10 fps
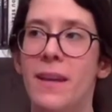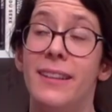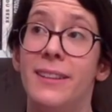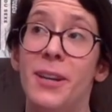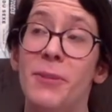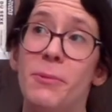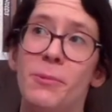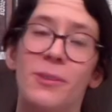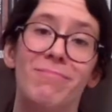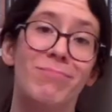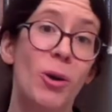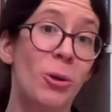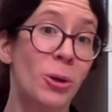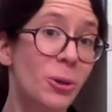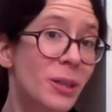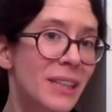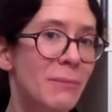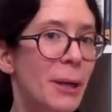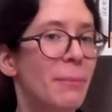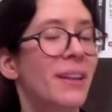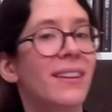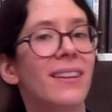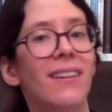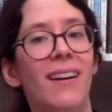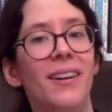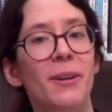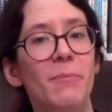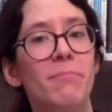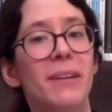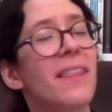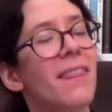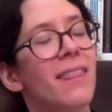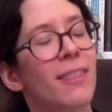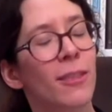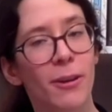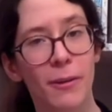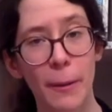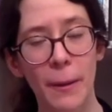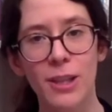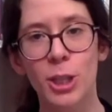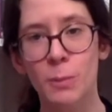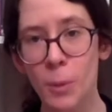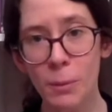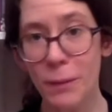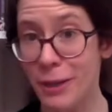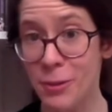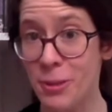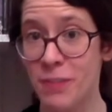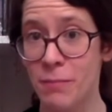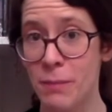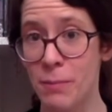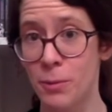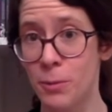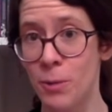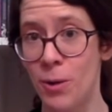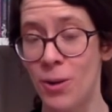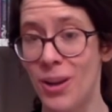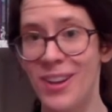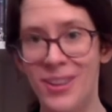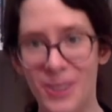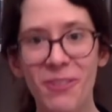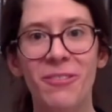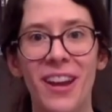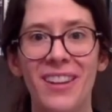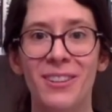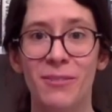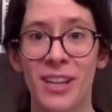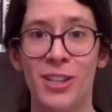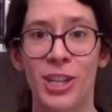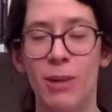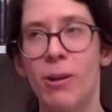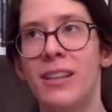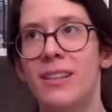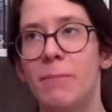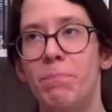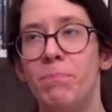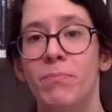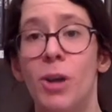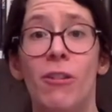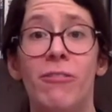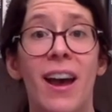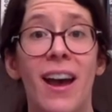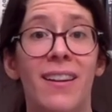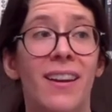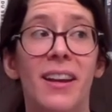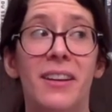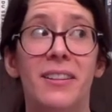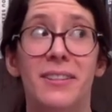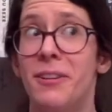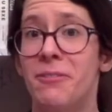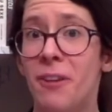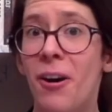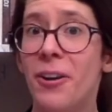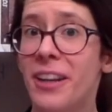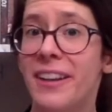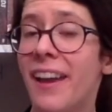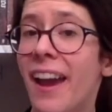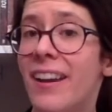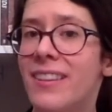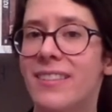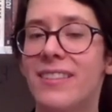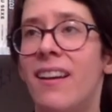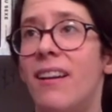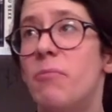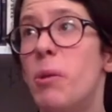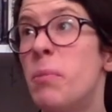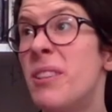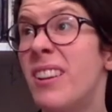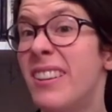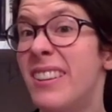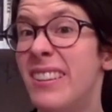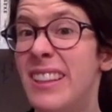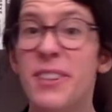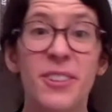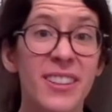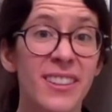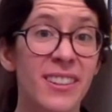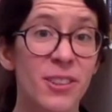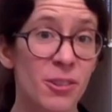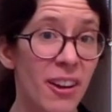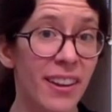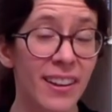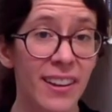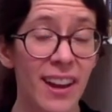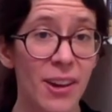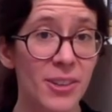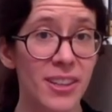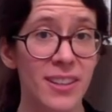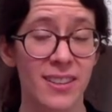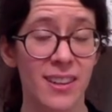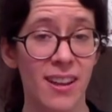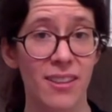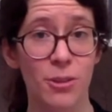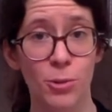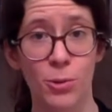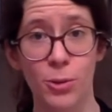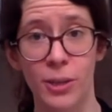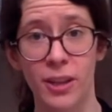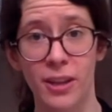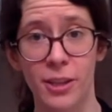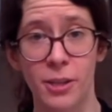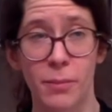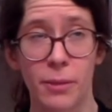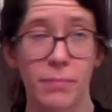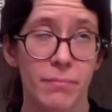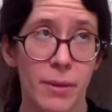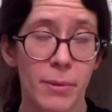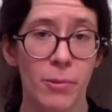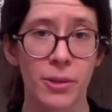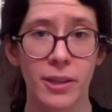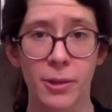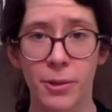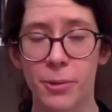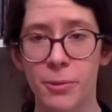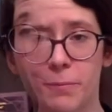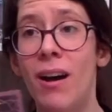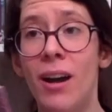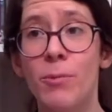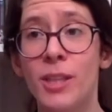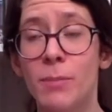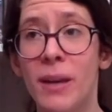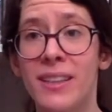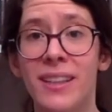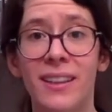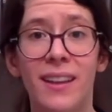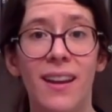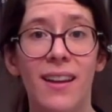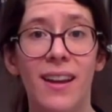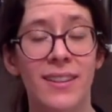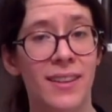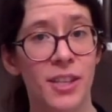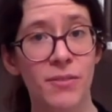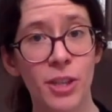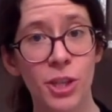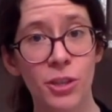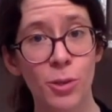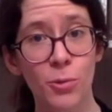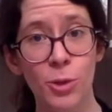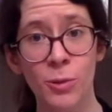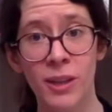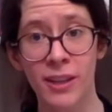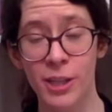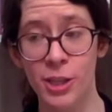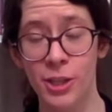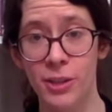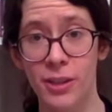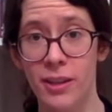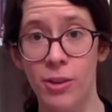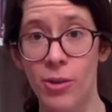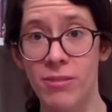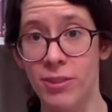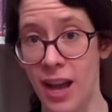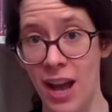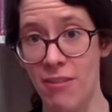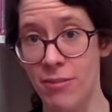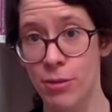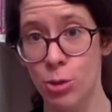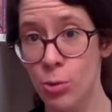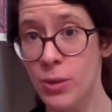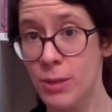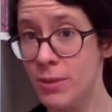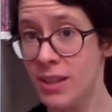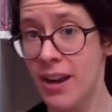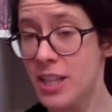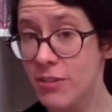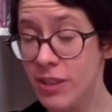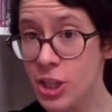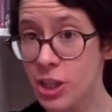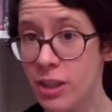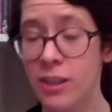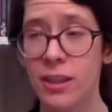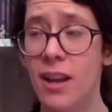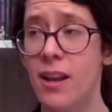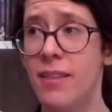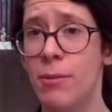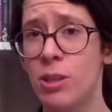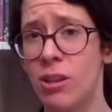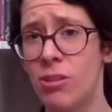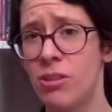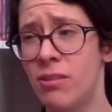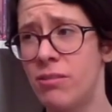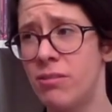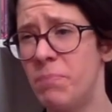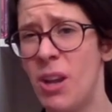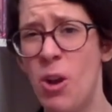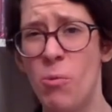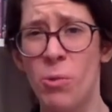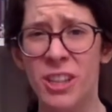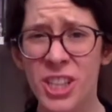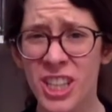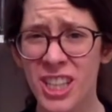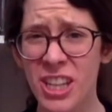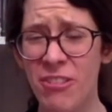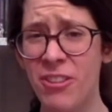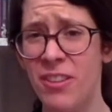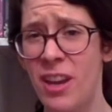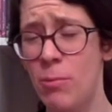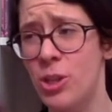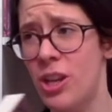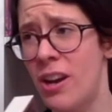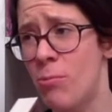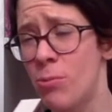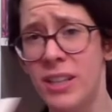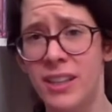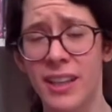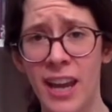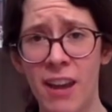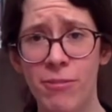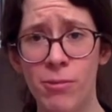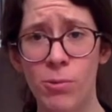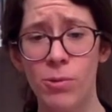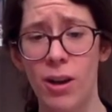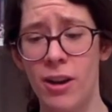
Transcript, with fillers: No, it was not good, in my opinion. I'm um, in the small minority of people who are not fans of Ted Chiang, or at least I'm not a fan so far in any case, and I'm not particularly interested in trying out his other short story collection, but maybe one day, who knows. I was expecting a science fiction short story collection. Not even half of the stories were science fiction. There was a lot of religious stuff in there, which I really didn't care for.